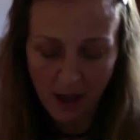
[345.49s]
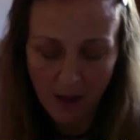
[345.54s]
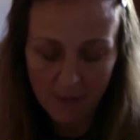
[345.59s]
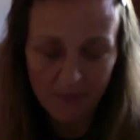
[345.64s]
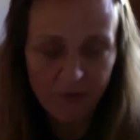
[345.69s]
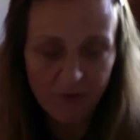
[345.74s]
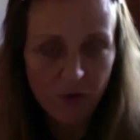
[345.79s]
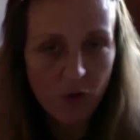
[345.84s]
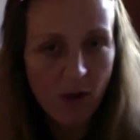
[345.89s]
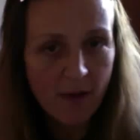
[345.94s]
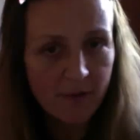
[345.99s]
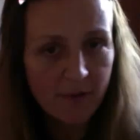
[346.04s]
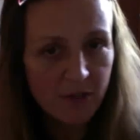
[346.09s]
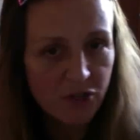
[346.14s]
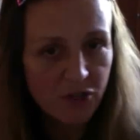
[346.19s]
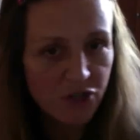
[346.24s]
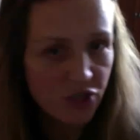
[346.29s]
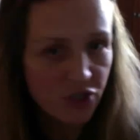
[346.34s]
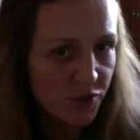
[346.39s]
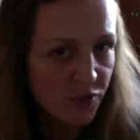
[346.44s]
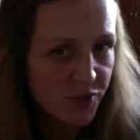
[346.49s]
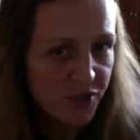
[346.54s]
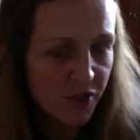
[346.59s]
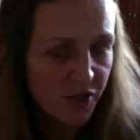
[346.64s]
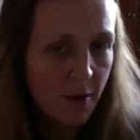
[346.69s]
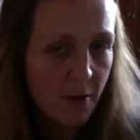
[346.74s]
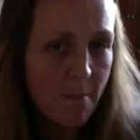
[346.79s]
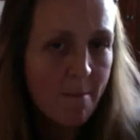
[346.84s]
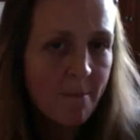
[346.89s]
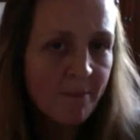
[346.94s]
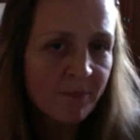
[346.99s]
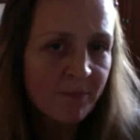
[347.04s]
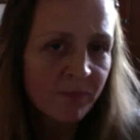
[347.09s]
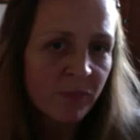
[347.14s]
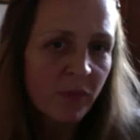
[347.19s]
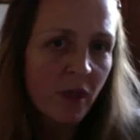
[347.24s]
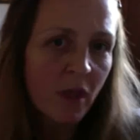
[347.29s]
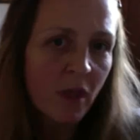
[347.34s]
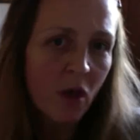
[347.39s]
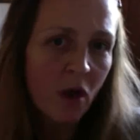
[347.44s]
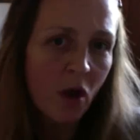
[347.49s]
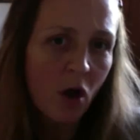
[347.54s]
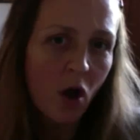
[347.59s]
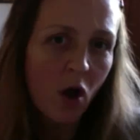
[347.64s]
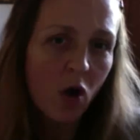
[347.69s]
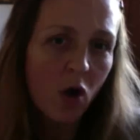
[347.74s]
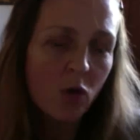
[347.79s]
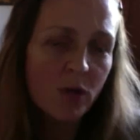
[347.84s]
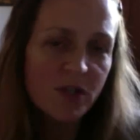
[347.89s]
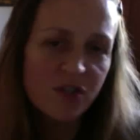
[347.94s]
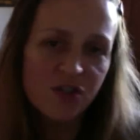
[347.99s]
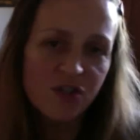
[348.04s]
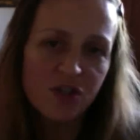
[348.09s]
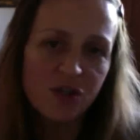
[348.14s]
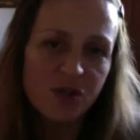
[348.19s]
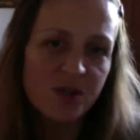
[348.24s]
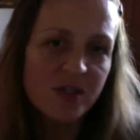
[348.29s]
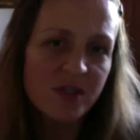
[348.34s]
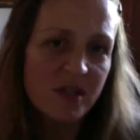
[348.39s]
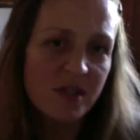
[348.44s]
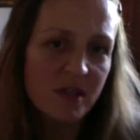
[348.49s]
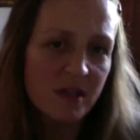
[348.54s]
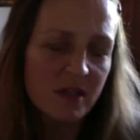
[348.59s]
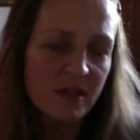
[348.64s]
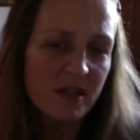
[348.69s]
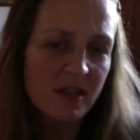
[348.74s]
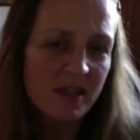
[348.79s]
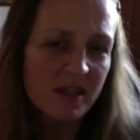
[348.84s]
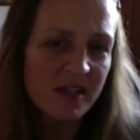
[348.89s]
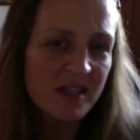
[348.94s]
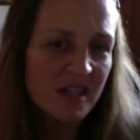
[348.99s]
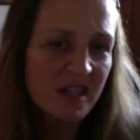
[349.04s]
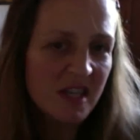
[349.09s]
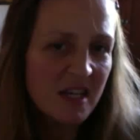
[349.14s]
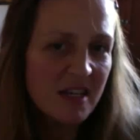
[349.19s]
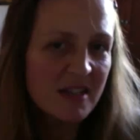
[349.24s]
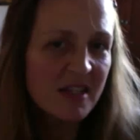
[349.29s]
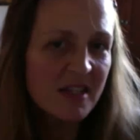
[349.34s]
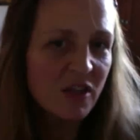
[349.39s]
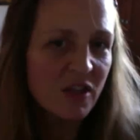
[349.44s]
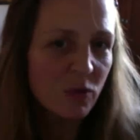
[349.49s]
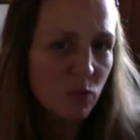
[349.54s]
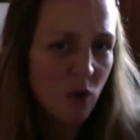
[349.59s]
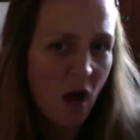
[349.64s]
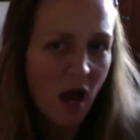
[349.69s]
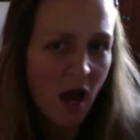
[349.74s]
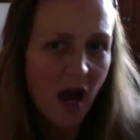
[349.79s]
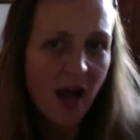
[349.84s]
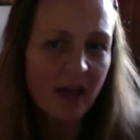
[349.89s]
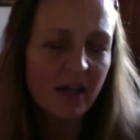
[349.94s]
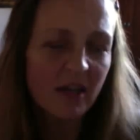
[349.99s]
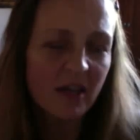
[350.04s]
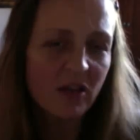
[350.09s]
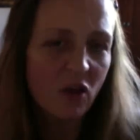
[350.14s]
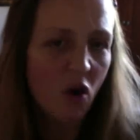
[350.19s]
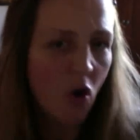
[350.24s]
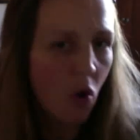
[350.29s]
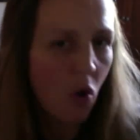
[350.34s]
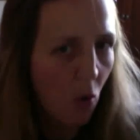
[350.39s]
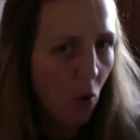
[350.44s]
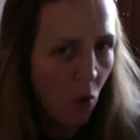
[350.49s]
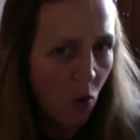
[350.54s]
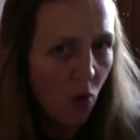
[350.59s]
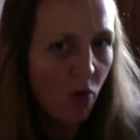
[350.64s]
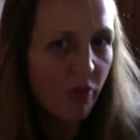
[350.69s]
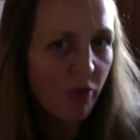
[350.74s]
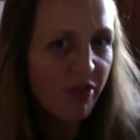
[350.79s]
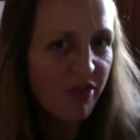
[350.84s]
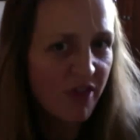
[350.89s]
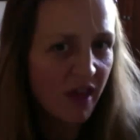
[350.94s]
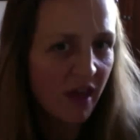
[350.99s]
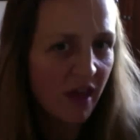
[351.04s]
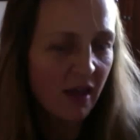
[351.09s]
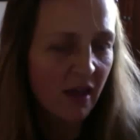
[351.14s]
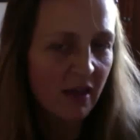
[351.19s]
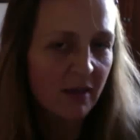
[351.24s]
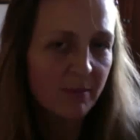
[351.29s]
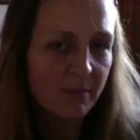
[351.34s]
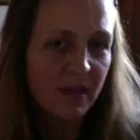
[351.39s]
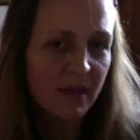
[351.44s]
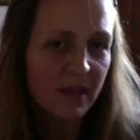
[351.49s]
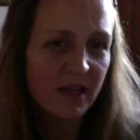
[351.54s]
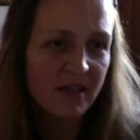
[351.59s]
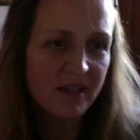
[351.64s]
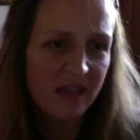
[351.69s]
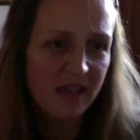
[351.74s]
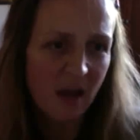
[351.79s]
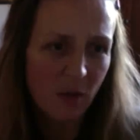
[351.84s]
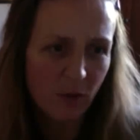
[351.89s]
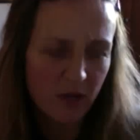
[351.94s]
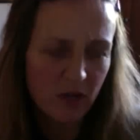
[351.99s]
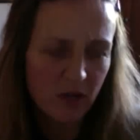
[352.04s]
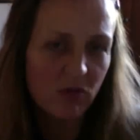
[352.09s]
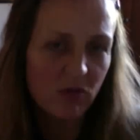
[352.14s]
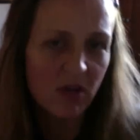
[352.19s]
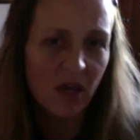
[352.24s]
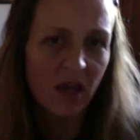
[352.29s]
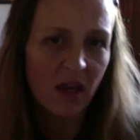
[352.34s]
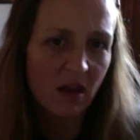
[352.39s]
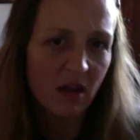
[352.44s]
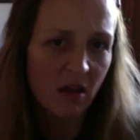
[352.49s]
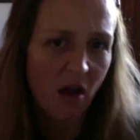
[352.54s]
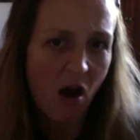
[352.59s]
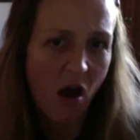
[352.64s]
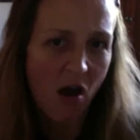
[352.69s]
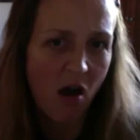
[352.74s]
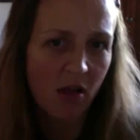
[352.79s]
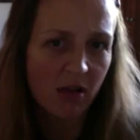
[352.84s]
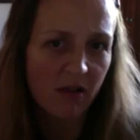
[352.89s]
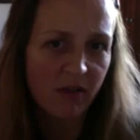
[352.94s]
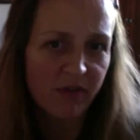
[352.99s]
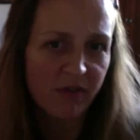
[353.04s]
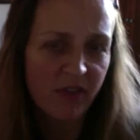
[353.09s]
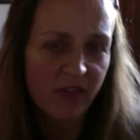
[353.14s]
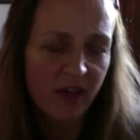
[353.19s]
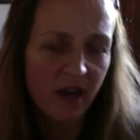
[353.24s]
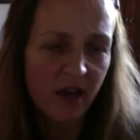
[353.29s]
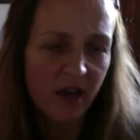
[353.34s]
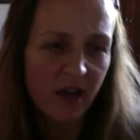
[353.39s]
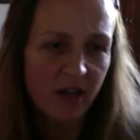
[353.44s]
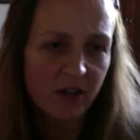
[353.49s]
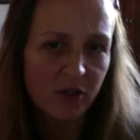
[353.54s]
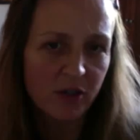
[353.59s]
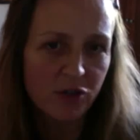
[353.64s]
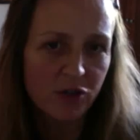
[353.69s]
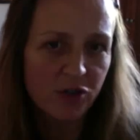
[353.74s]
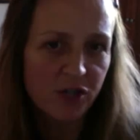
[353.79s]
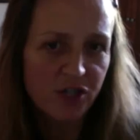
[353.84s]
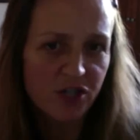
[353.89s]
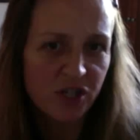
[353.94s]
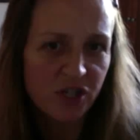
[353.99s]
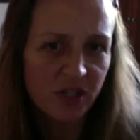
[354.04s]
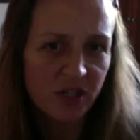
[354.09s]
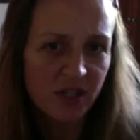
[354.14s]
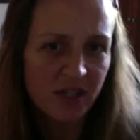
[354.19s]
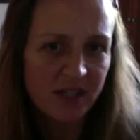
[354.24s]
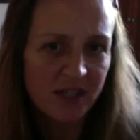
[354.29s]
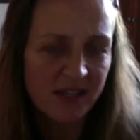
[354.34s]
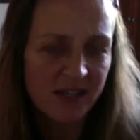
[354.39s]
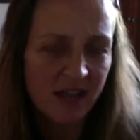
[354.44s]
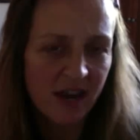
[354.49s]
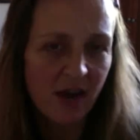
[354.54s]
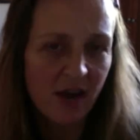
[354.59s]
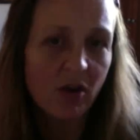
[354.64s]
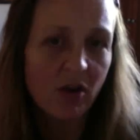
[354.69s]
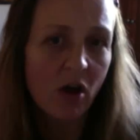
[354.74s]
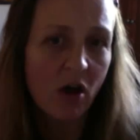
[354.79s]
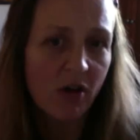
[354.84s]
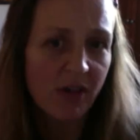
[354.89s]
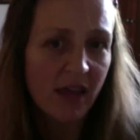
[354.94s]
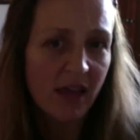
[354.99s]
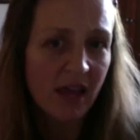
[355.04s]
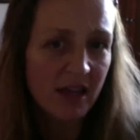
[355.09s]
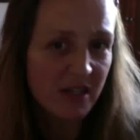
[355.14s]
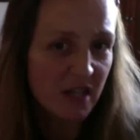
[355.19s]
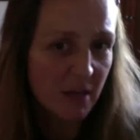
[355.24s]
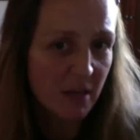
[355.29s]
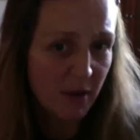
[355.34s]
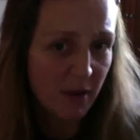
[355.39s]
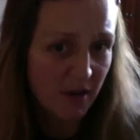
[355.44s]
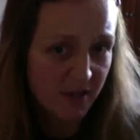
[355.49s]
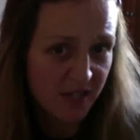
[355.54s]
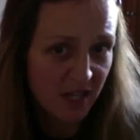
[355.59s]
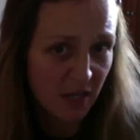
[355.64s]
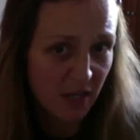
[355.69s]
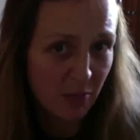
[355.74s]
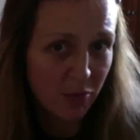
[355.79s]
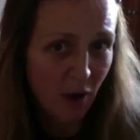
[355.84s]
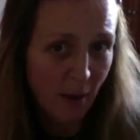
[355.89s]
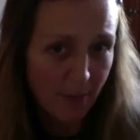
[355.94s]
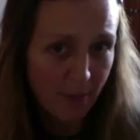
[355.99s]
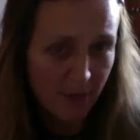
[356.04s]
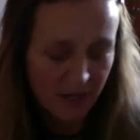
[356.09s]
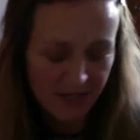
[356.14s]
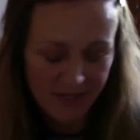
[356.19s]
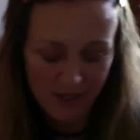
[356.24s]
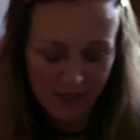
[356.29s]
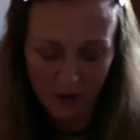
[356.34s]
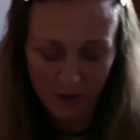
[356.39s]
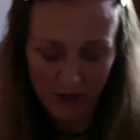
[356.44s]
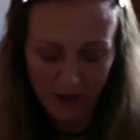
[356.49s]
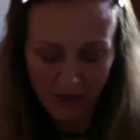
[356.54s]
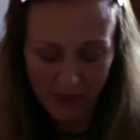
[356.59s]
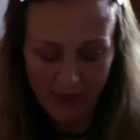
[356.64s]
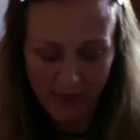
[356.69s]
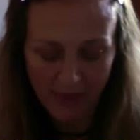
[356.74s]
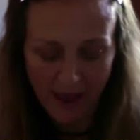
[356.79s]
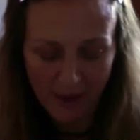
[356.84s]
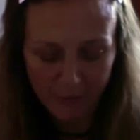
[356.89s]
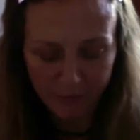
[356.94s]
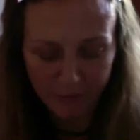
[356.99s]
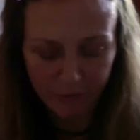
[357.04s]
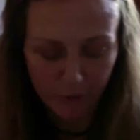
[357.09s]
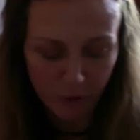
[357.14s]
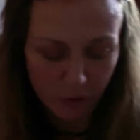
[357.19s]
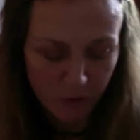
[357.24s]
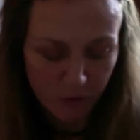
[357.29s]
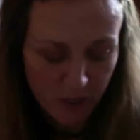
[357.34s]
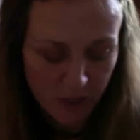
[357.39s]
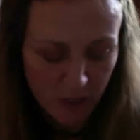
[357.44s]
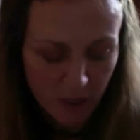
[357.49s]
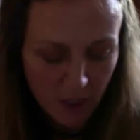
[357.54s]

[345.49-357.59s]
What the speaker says: If you have a juicer, always juice the seeds and the rind and the whole thing, because that way you get all of the nutrition that's there and all the anti-parasitic properties that are in that fruit.